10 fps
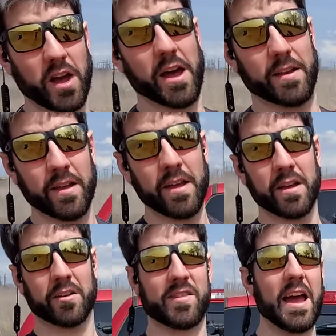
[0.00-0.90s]
gun.
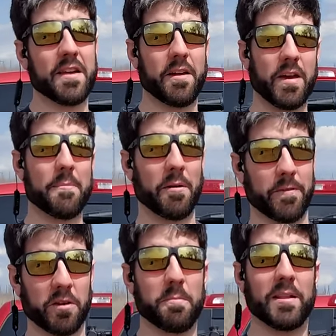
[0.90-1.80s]
Because now that I've got my
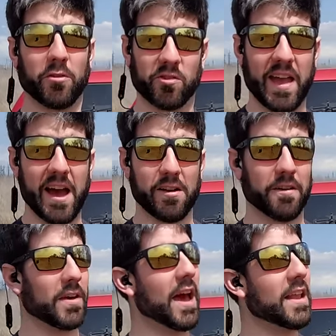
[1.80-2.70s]
fundamentals down,
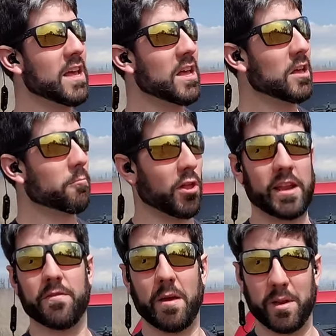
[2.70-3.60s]
I've got
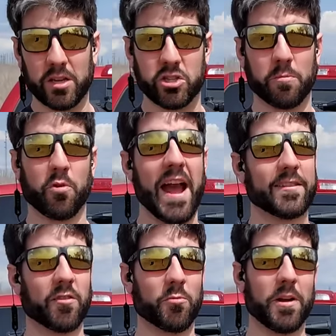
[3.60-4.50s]
plenty of ammunition to
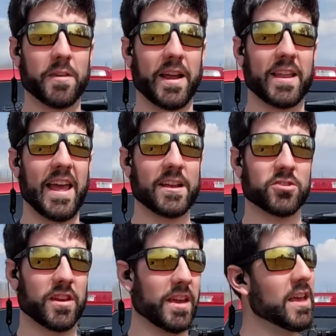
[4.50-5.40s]
practice with, and I can
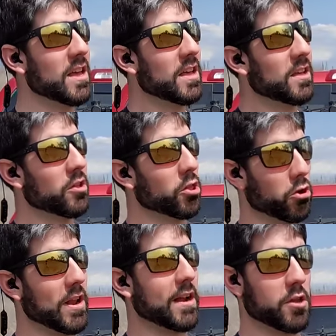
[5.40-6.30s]
actually
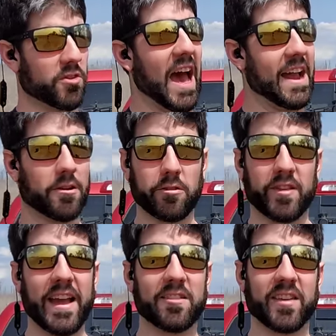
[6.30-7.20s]
learn how to use iron
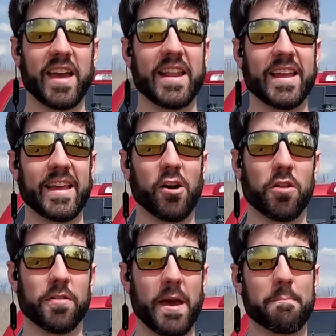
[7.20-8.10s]
sights and kind of get
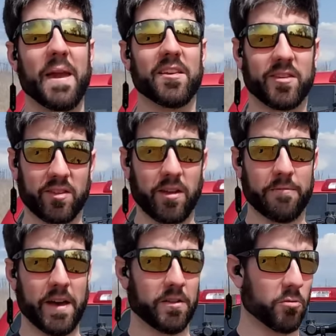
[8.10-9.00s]
all of that basic
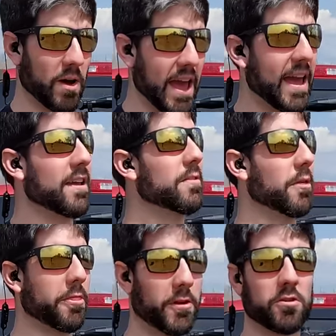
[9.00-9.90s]
stuff out of the way,
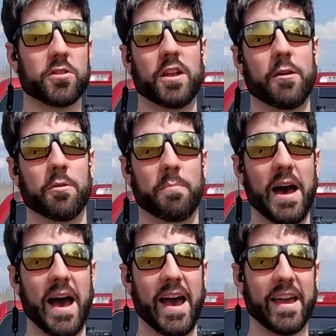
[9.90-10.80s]
the third gun I would
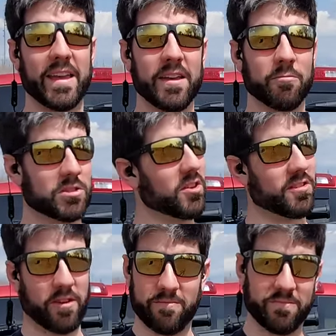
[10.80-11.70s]
buy, which
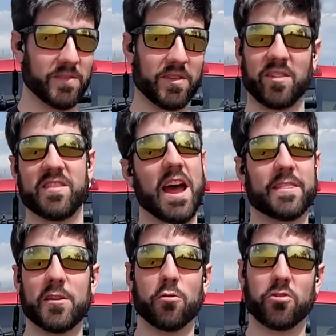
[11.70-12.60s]
is this is not
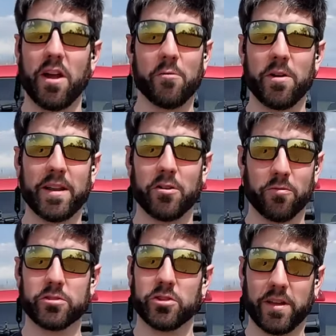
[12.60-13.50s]
the order I went in
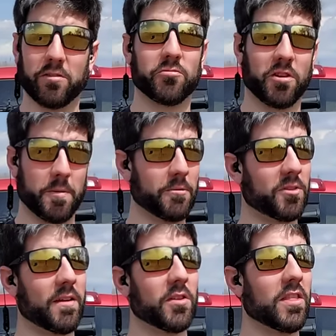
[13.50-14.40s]
originally. So trust me, I would have
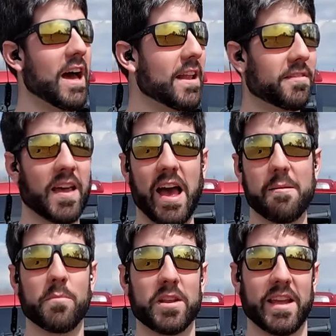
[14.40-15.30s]
saved a lot of
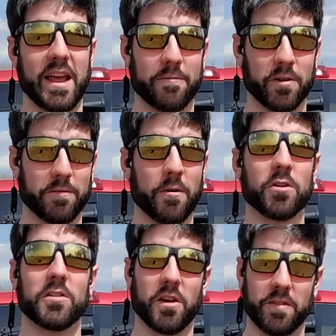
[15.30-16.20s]
time, money, and effort if I would
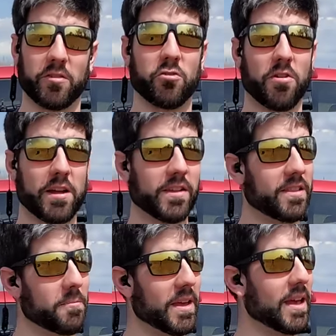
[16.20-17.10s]
have done this correctly in
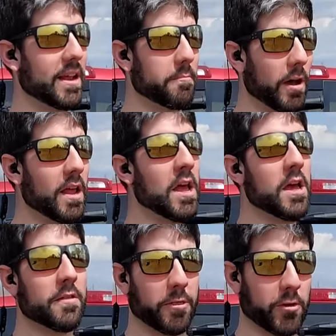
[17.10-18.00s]
the beginning. But
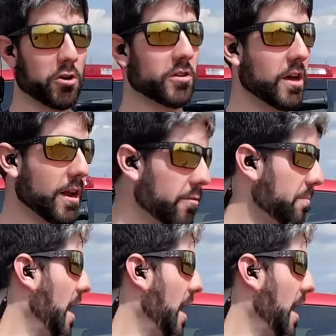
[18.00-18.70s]
the third gun I would